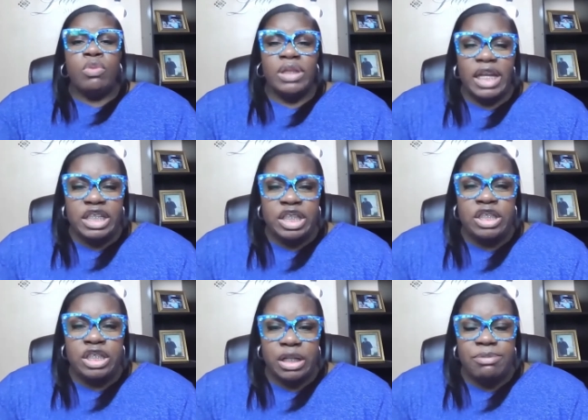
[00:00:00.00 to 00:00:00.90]

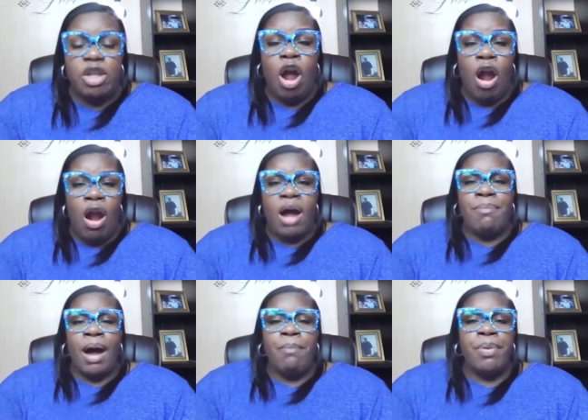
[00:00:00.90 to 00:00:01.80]
Relationships are
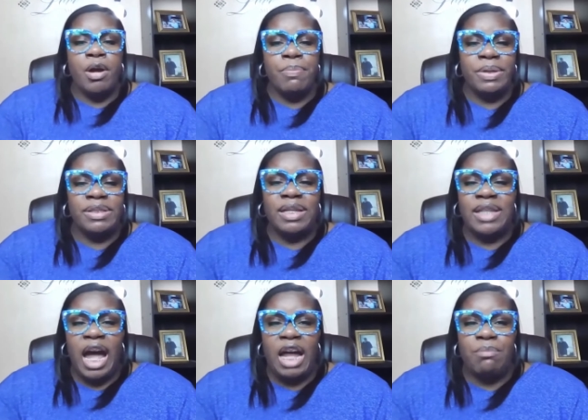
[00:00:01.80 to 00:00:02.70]
about purpose,
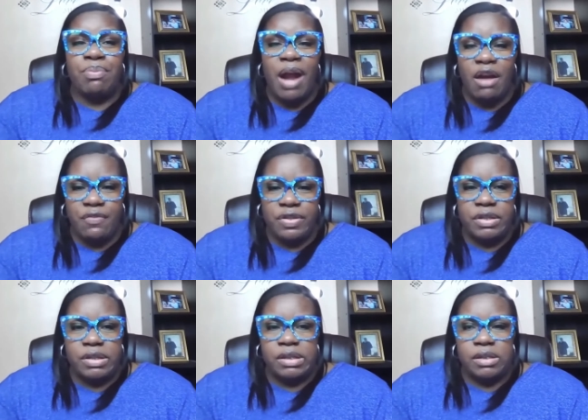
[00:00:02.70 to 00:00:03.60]
not
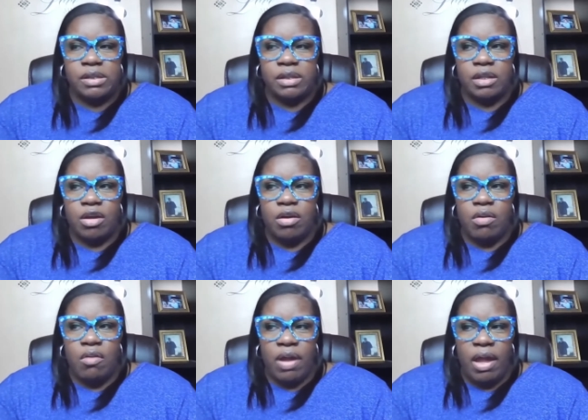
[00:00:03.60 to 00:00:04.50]
profits.
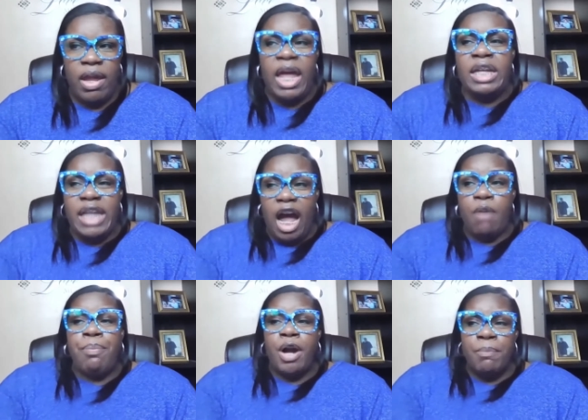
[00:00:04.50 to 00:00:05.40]
Okay.
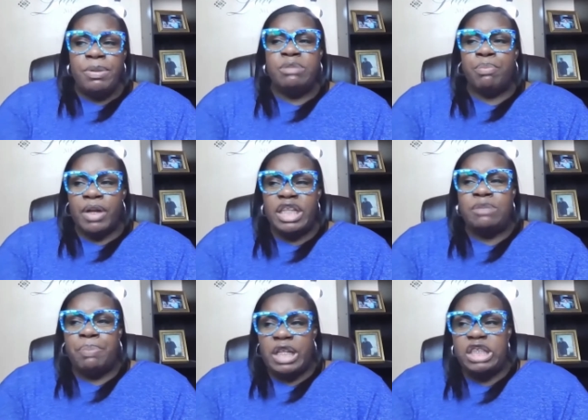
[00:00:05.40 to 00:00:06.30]
Now, purpose
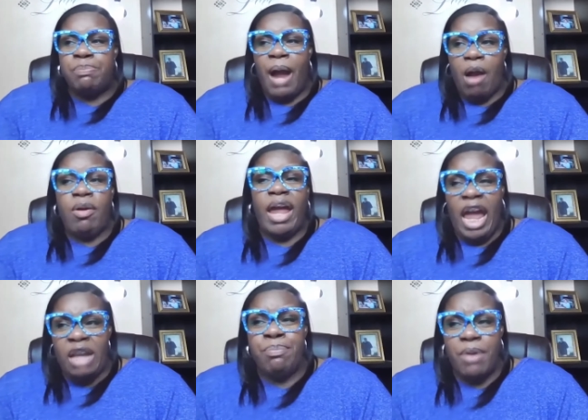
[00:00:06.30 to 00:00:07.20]
brings peace,
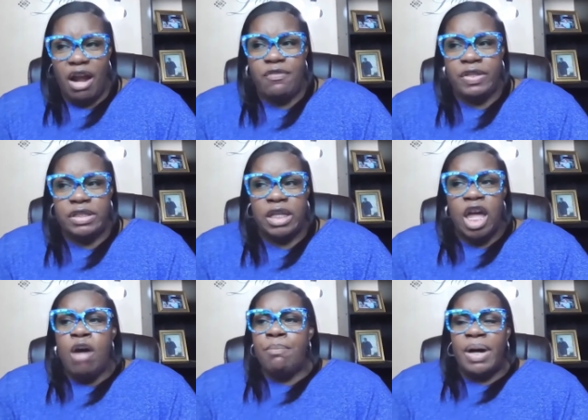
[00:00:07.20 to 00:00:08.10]
power, and profits.
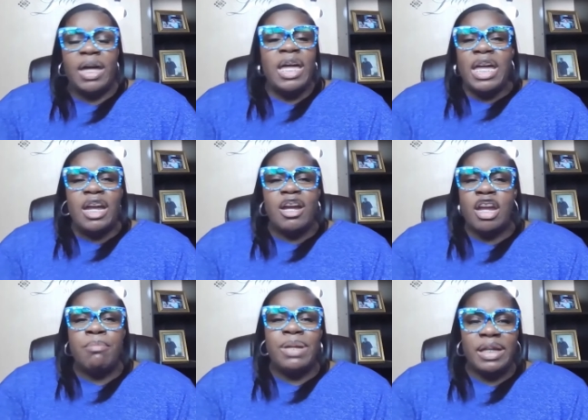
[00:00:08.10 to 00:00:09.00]
But hear
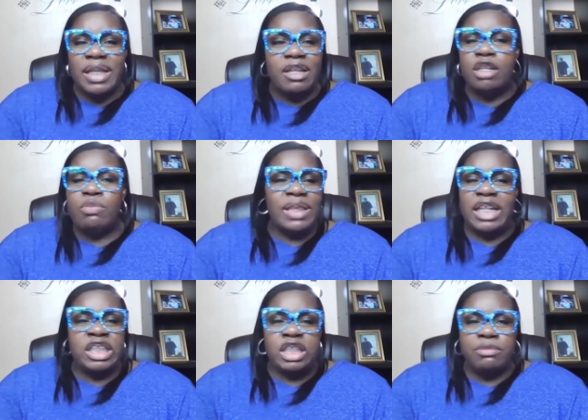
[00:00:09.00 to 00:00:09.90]
hear me clearly.
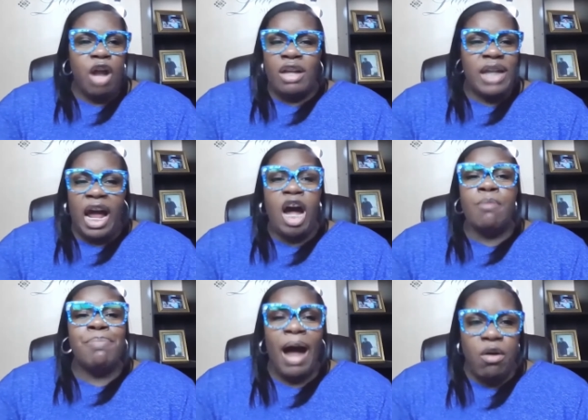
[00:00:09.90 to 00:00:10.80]
Relationships are not
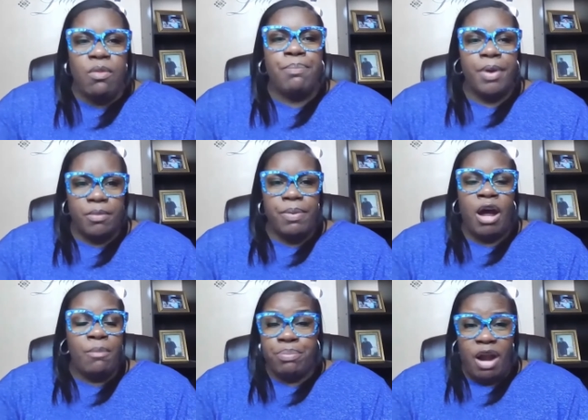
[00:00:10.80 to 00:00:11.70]
about per,
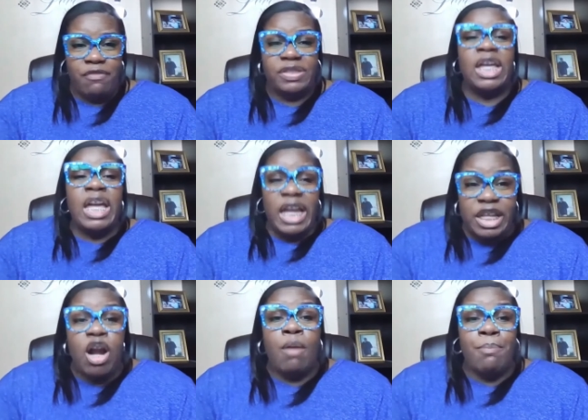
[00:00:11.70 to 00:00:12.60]
uh, profits;
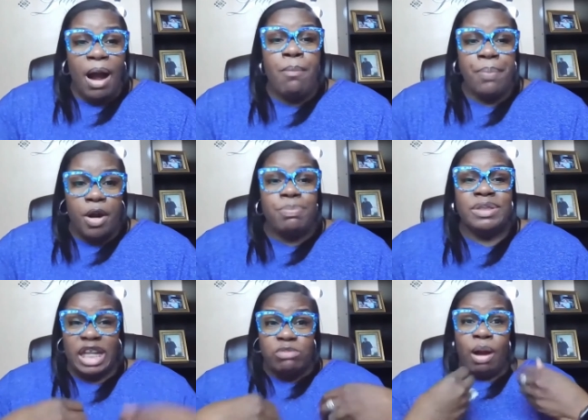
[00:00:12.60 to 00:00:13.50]
they're about
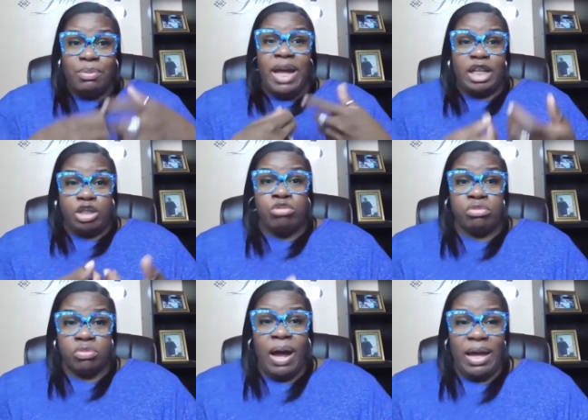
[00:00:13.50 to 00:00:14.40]
purpose. That's why we got to
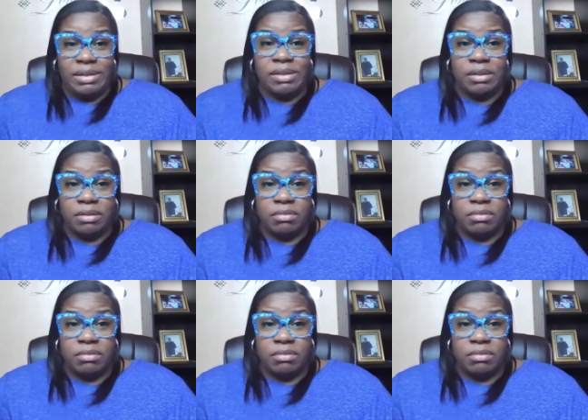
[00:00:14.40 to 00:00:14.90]
choose wisely.